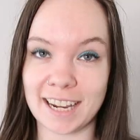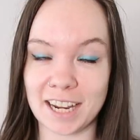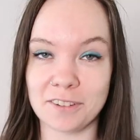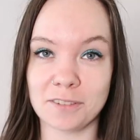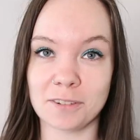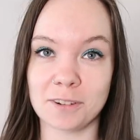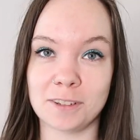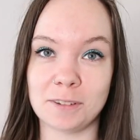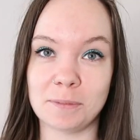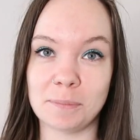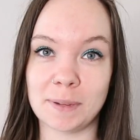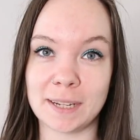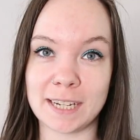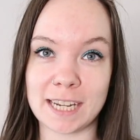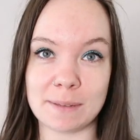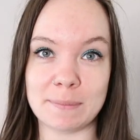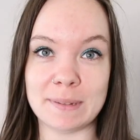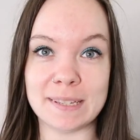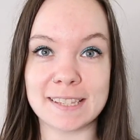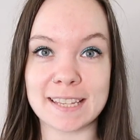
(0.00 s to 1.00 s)
Hi everyone, my
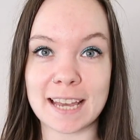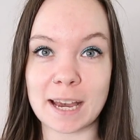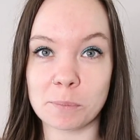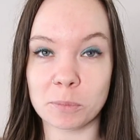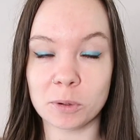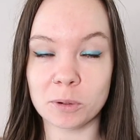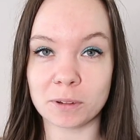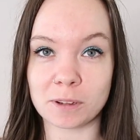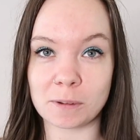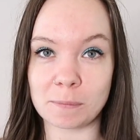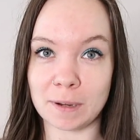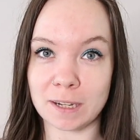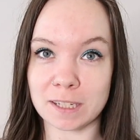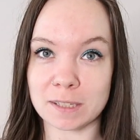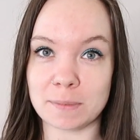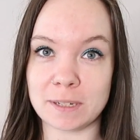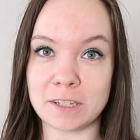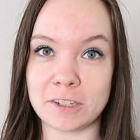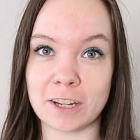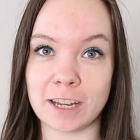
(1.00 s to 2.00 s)
name is Amber, welcome
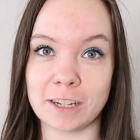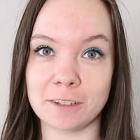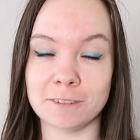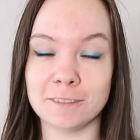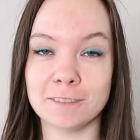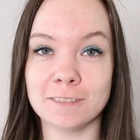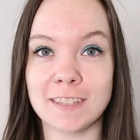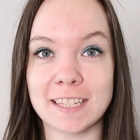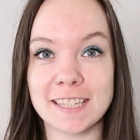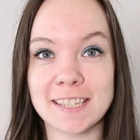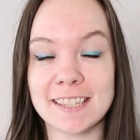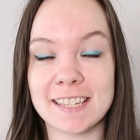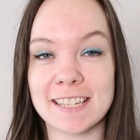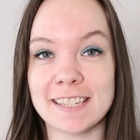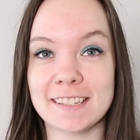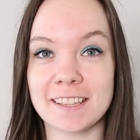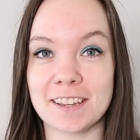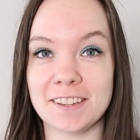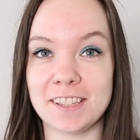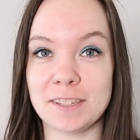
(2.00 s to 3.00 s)
back to my channel. This
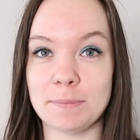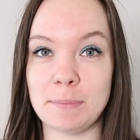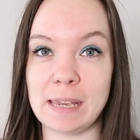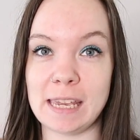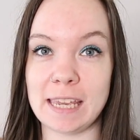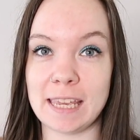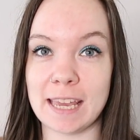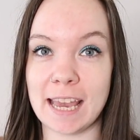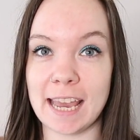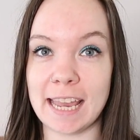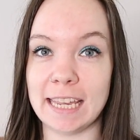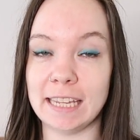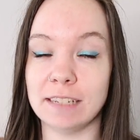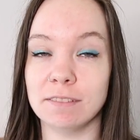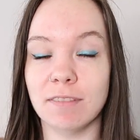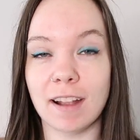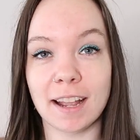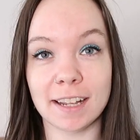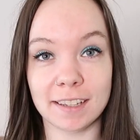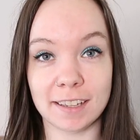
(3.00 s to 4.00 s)
is going to be
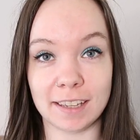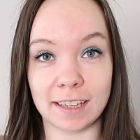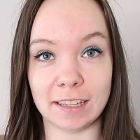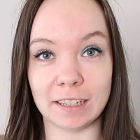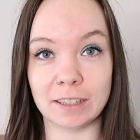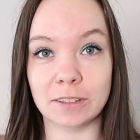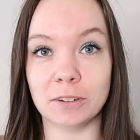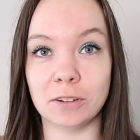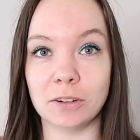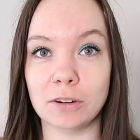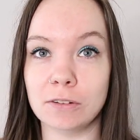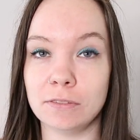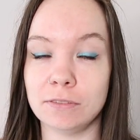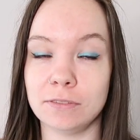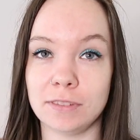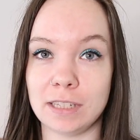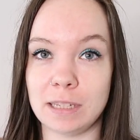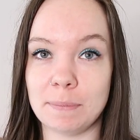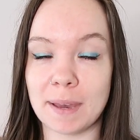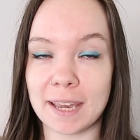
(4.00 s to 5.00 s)
a ranking of
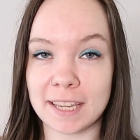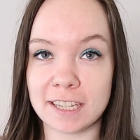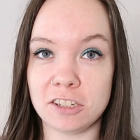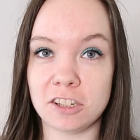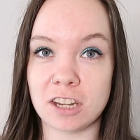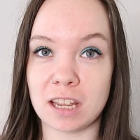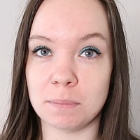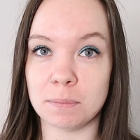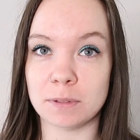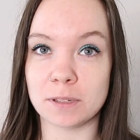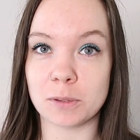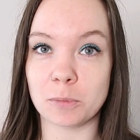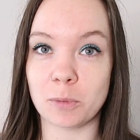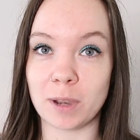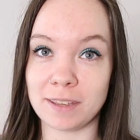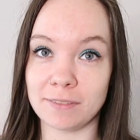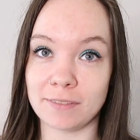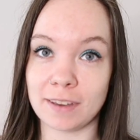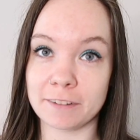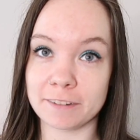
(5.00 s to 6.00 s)
the Becky Chambers
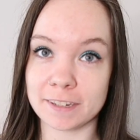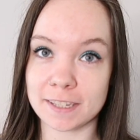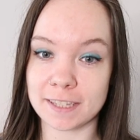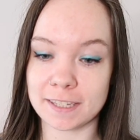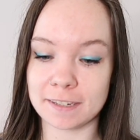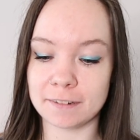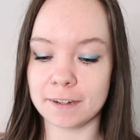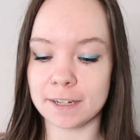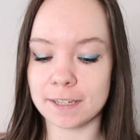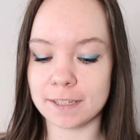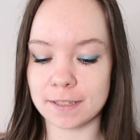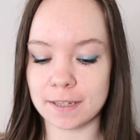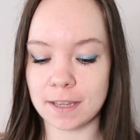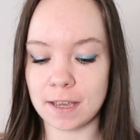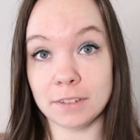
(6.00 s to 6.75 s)
Wayfarers series.